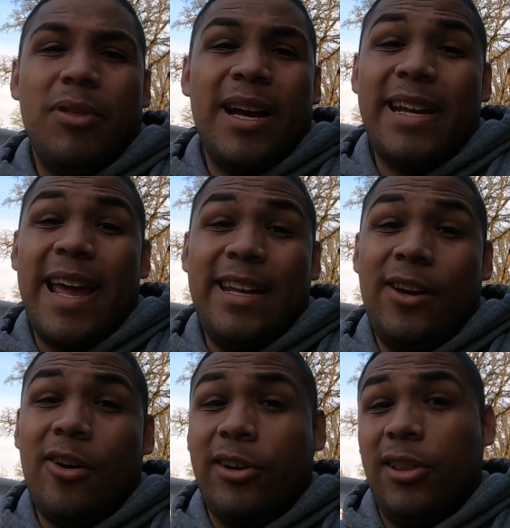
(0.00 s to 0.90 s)
apply to
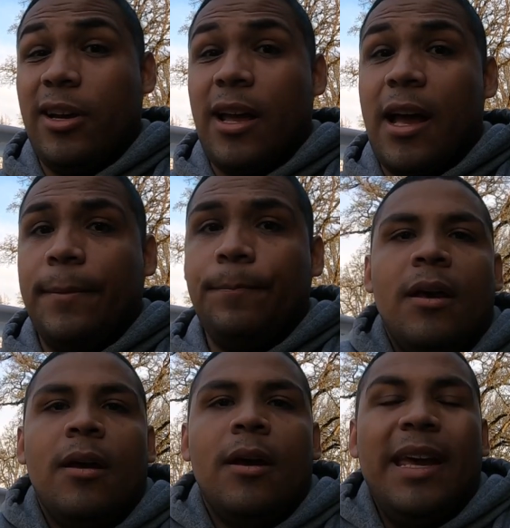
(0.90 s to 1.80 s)
any car you look at
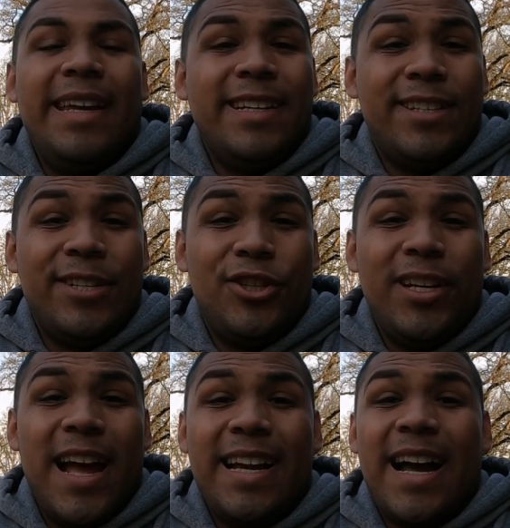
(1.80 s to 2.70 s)
in
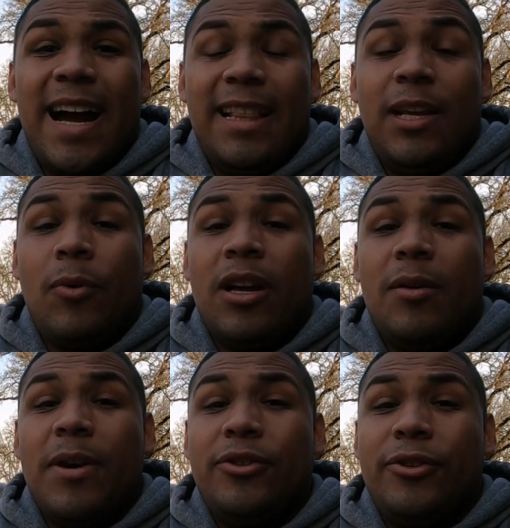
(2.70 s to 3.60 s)
addition, I'd highly
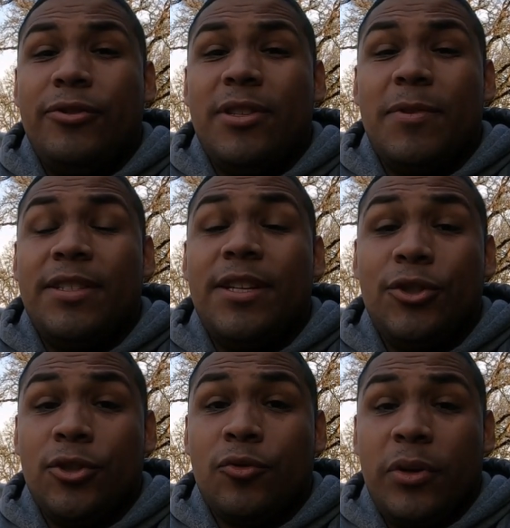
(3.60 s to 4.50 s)
recommend you do some
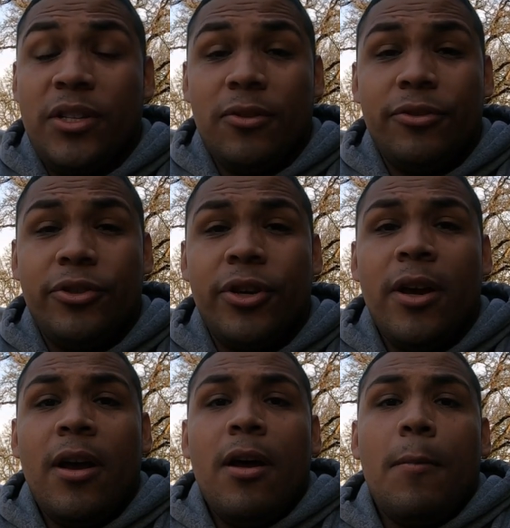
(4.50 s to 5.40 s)
additional research
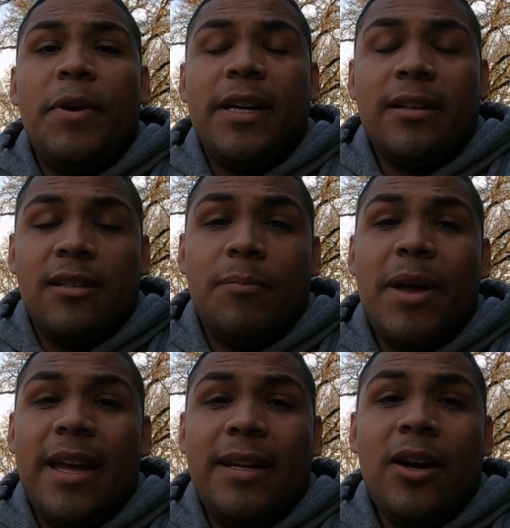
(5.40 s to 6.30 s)
because
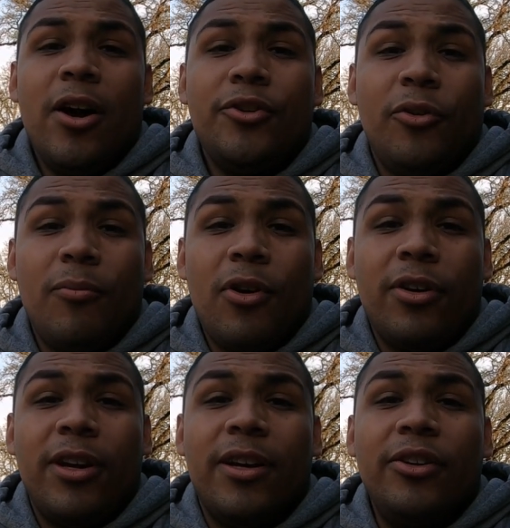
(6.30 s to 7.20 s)
depending on your
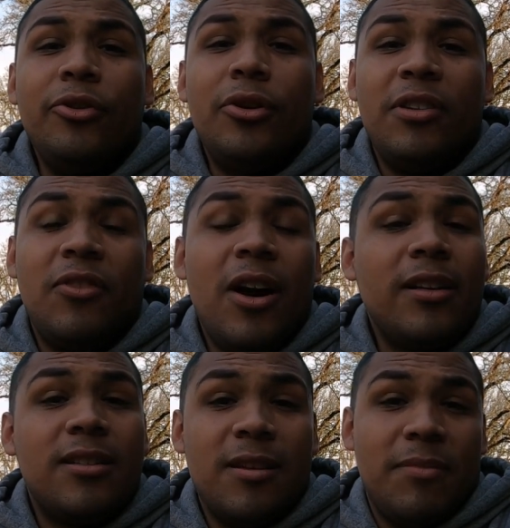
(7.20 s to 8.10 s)
market, you could have
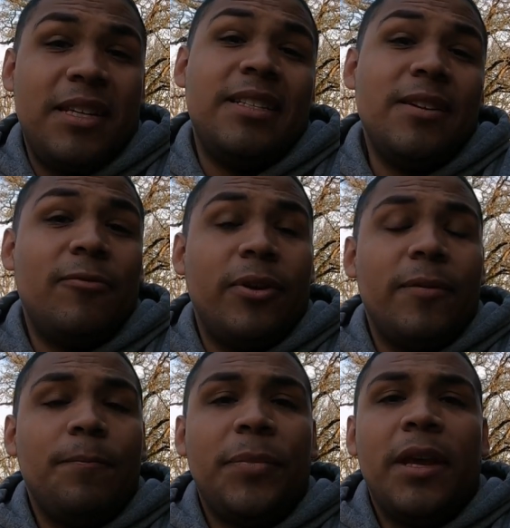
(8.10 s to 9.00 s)
gotten something
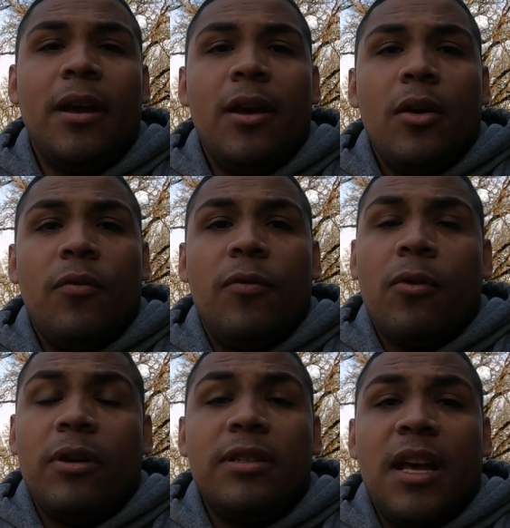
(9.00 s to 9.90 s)
different.
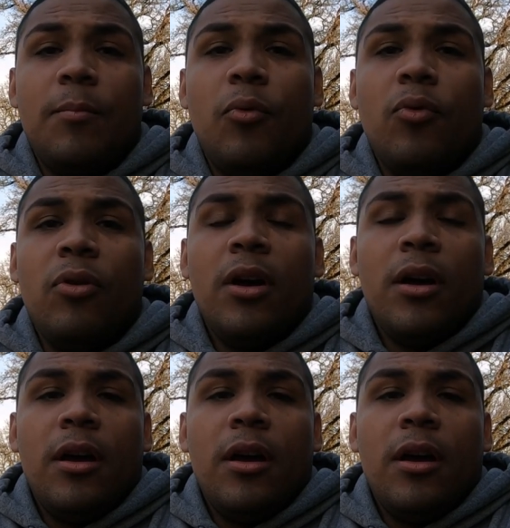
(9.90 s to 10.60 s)
For example,